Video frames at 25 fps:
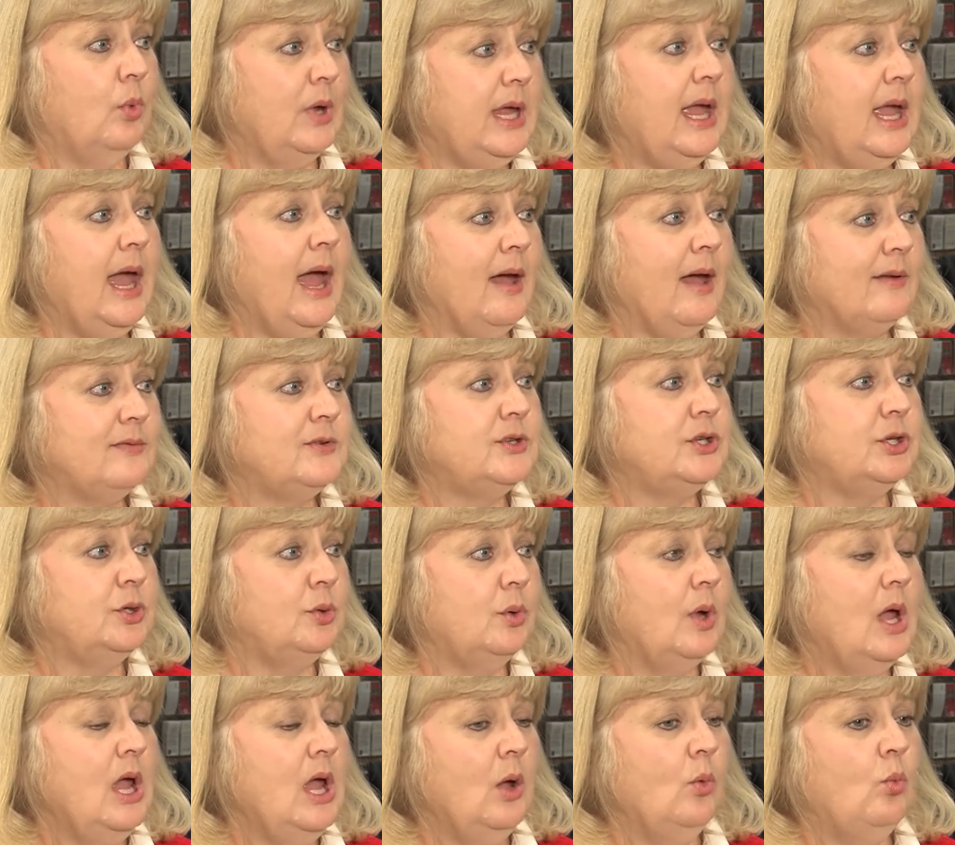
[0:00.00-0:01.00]
We have
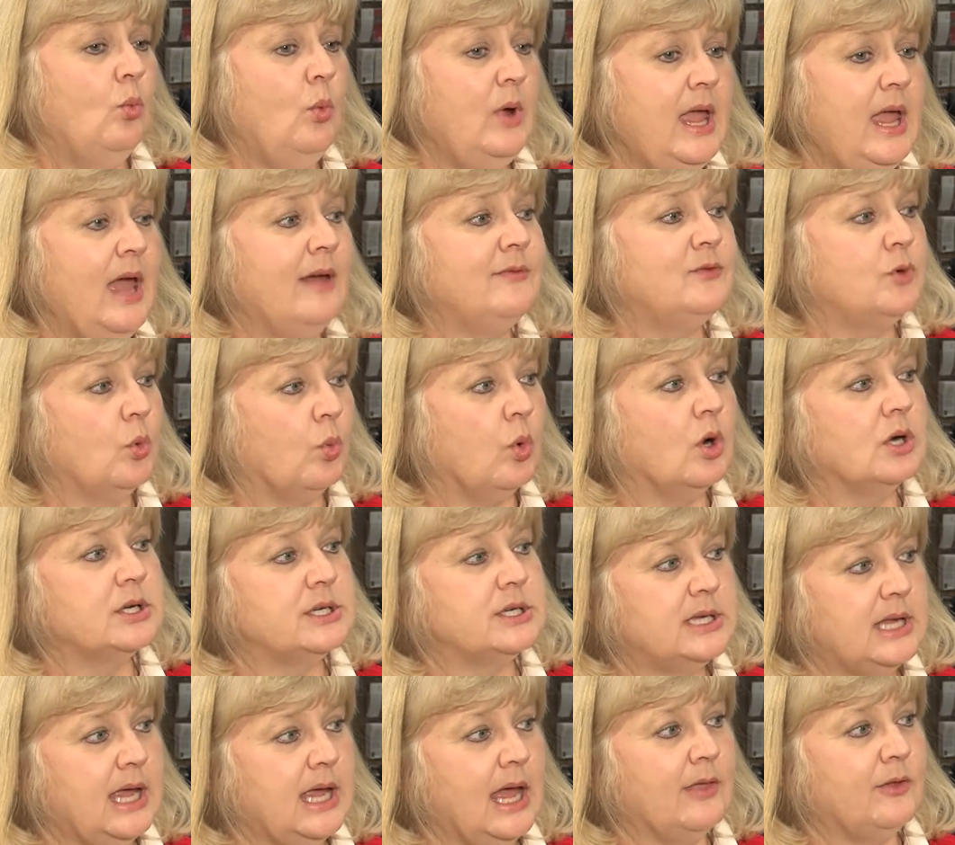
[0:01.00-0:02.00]
to work
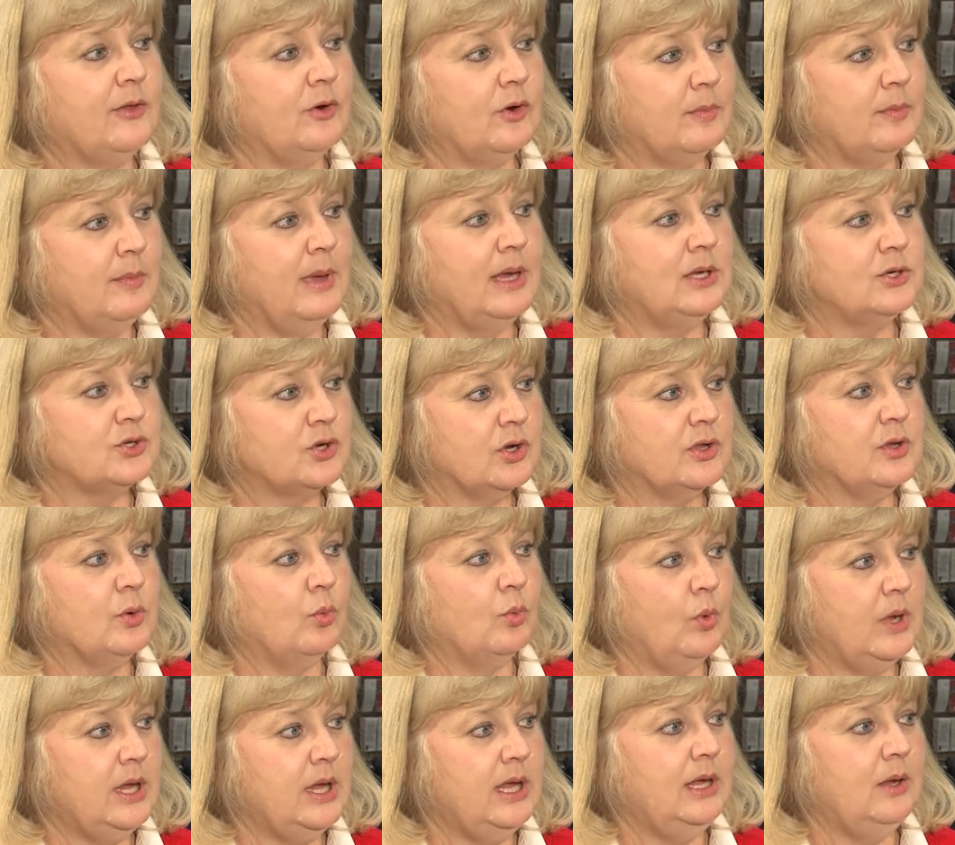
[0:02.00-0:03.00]
together to make sure that
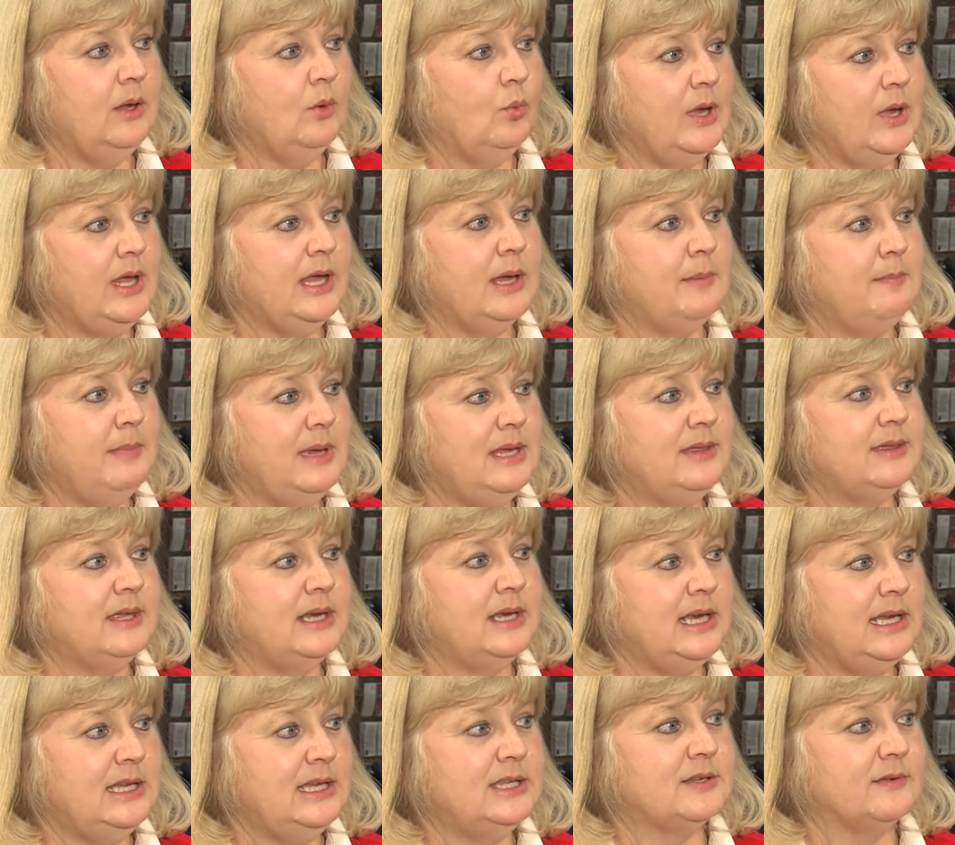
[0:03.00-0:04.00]
we can meet the
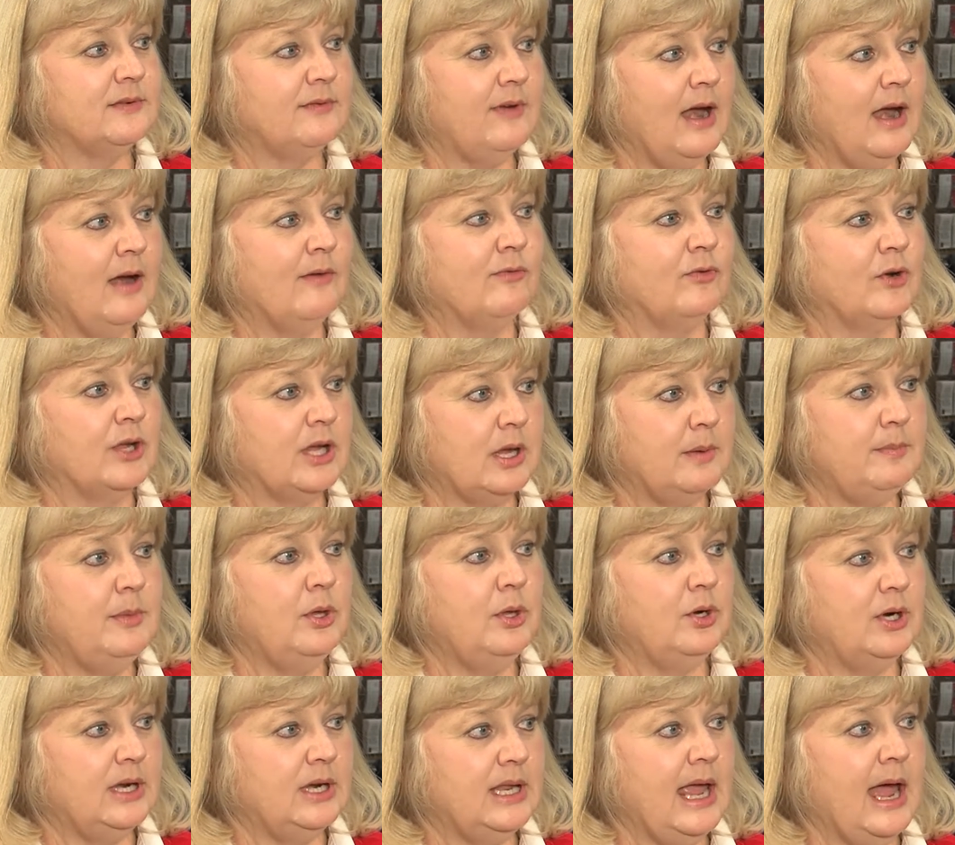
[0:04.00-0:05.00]
needs of every
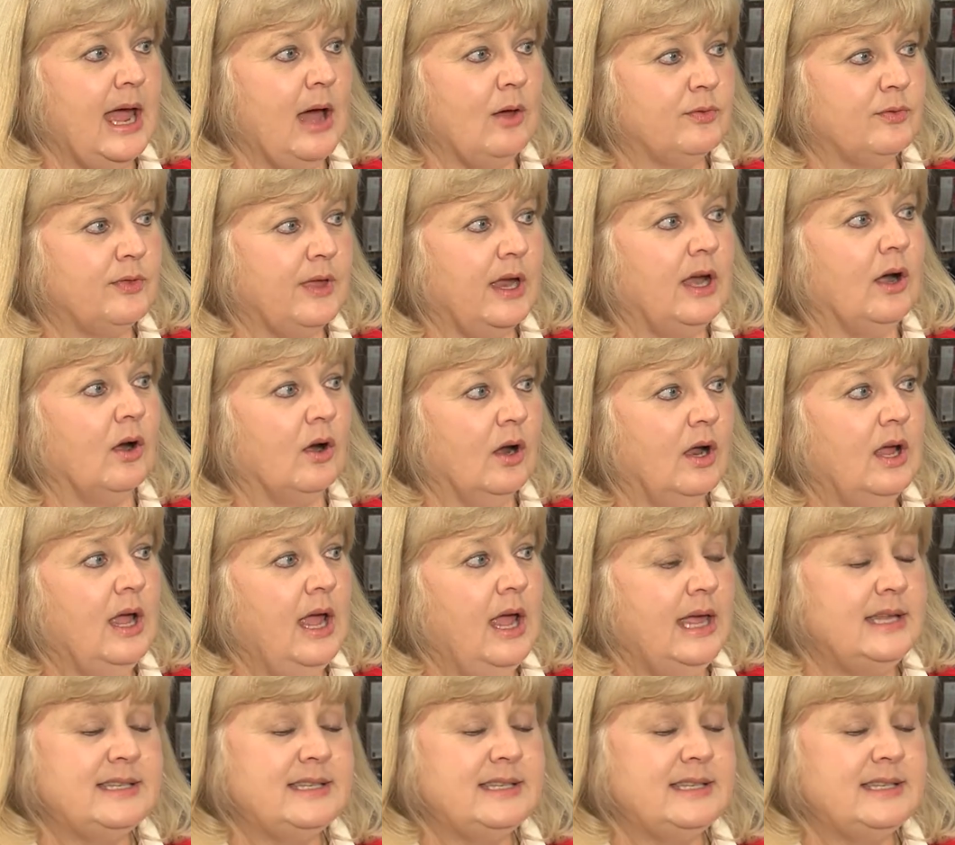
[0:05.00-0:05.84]
community out there.